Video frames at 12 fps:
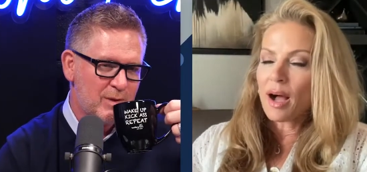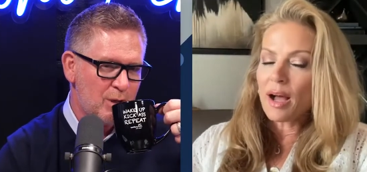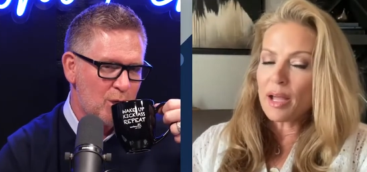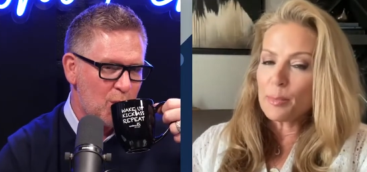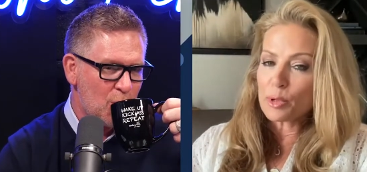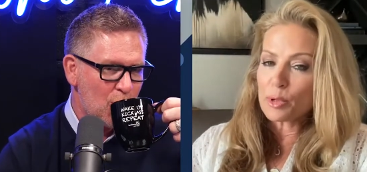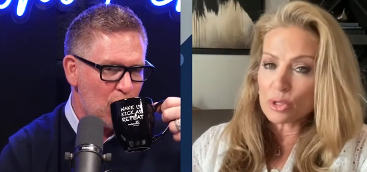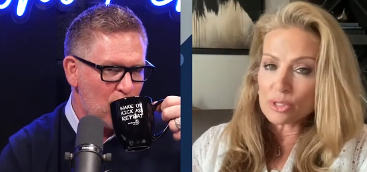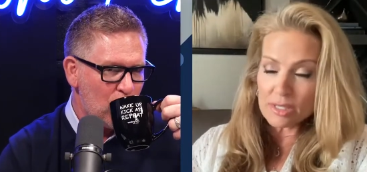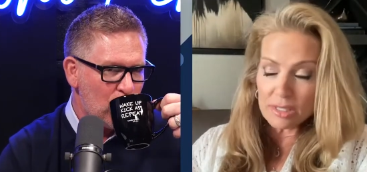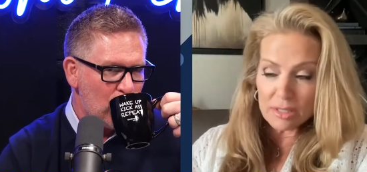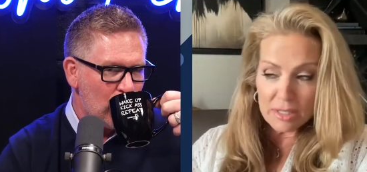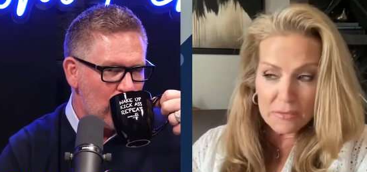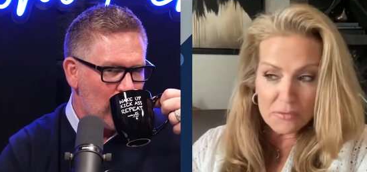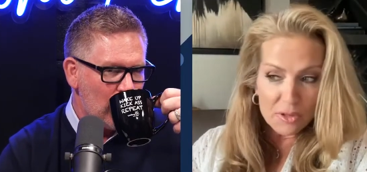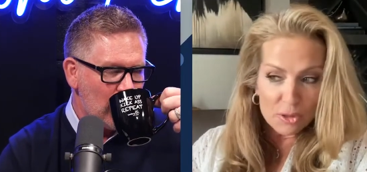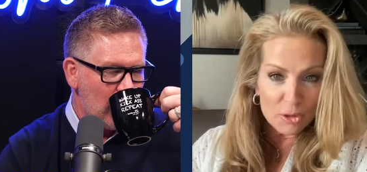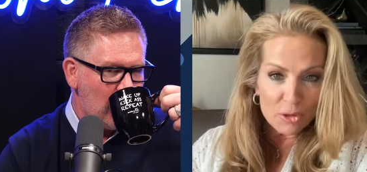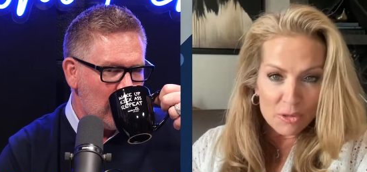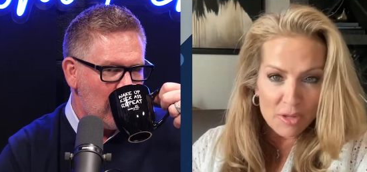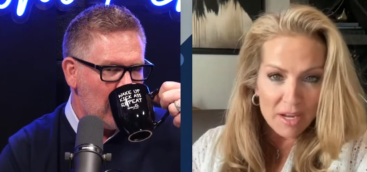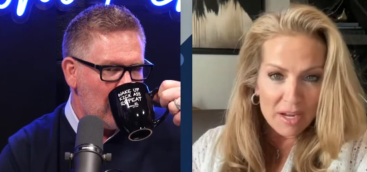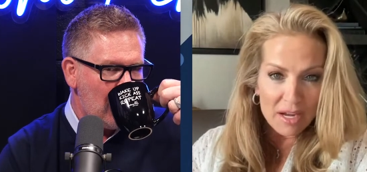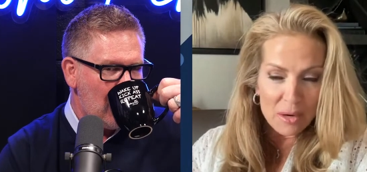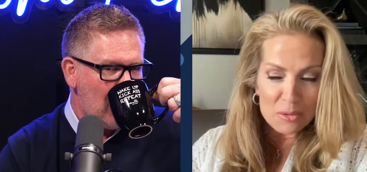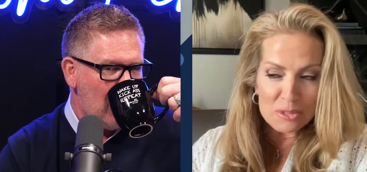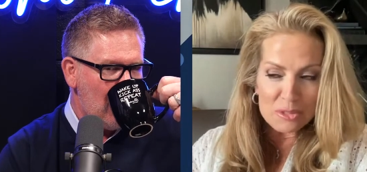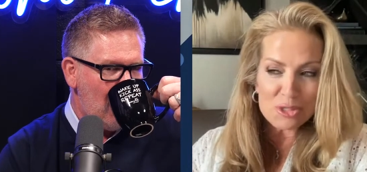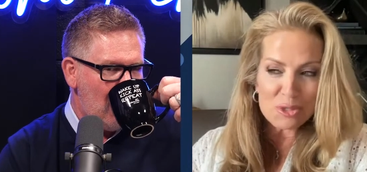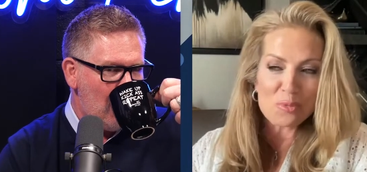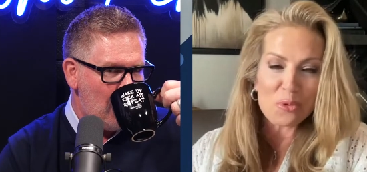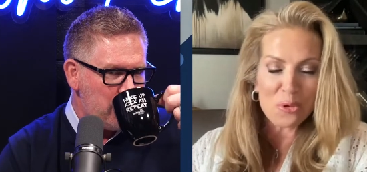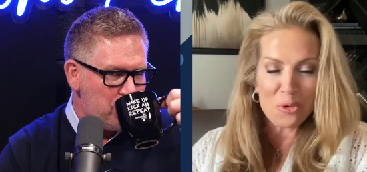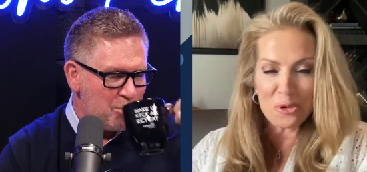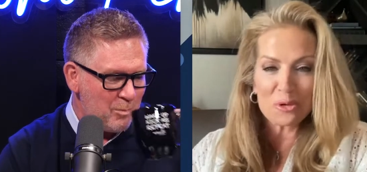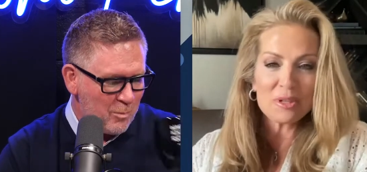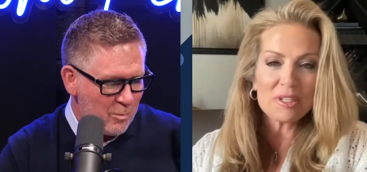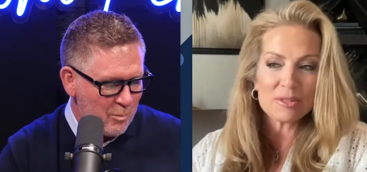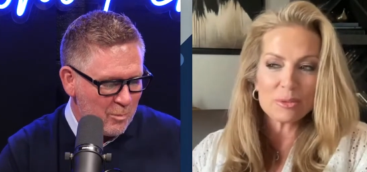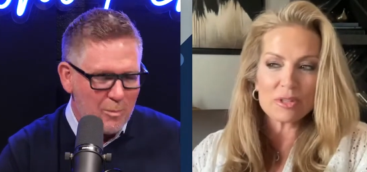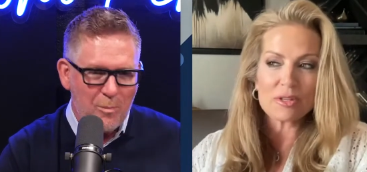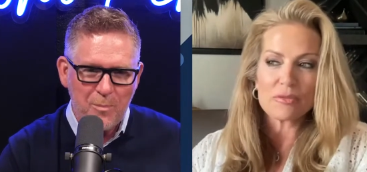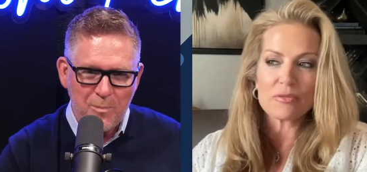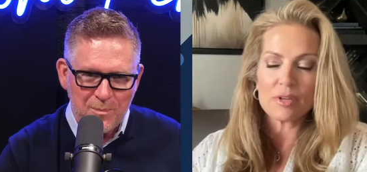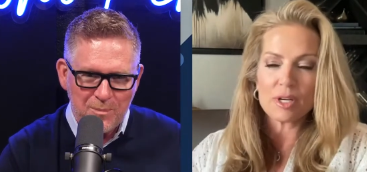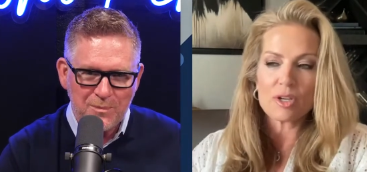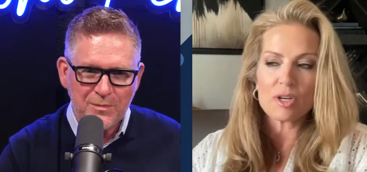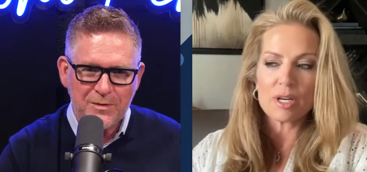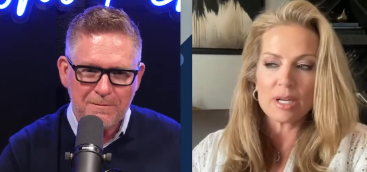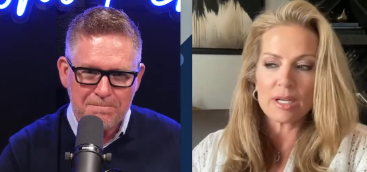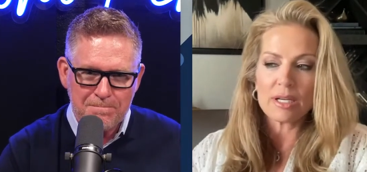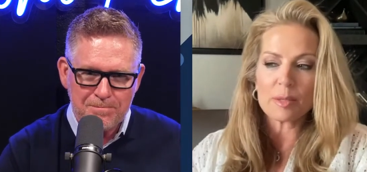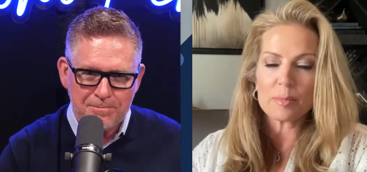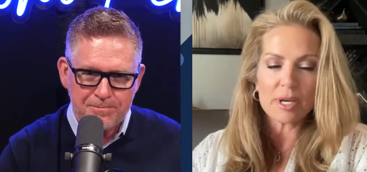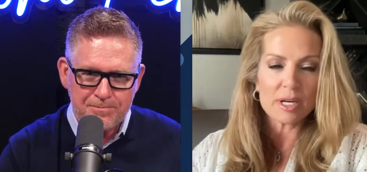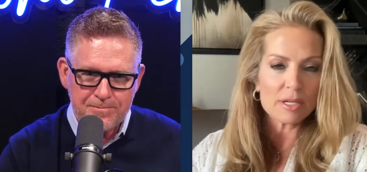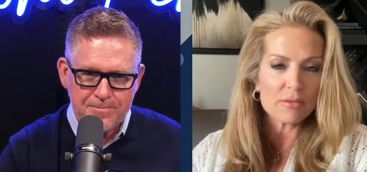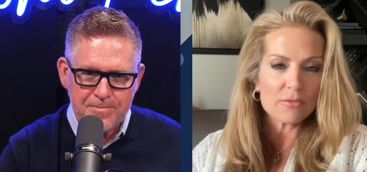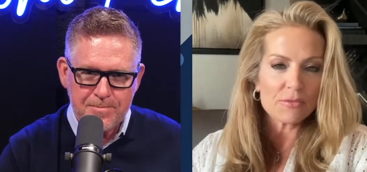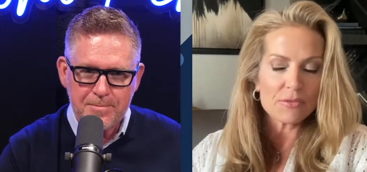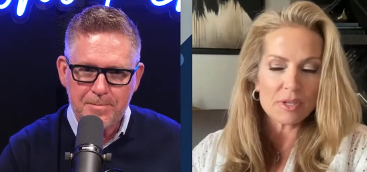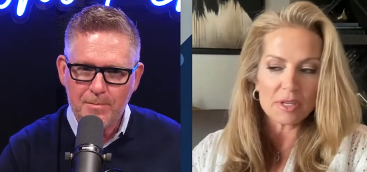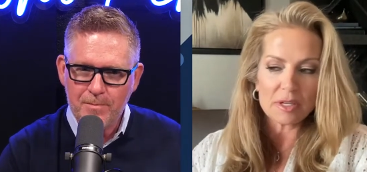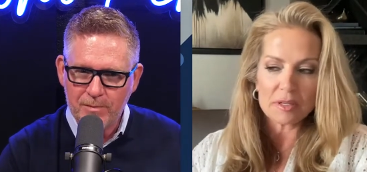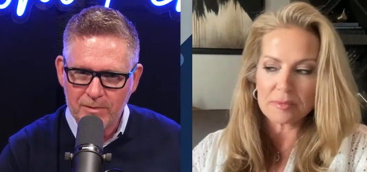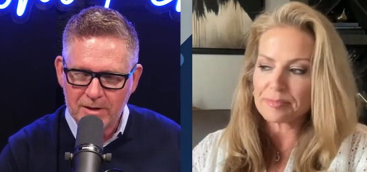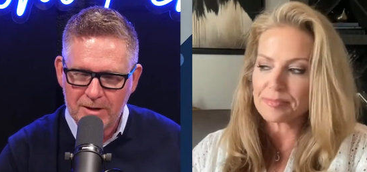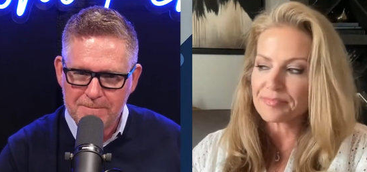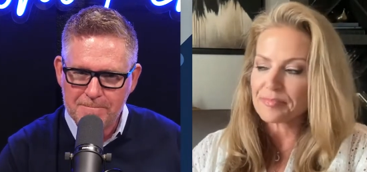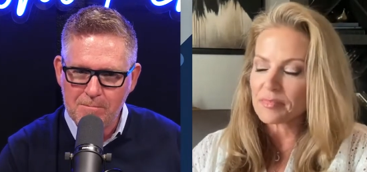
Speaker 1: I personally feel like I was just born with a very competitive um,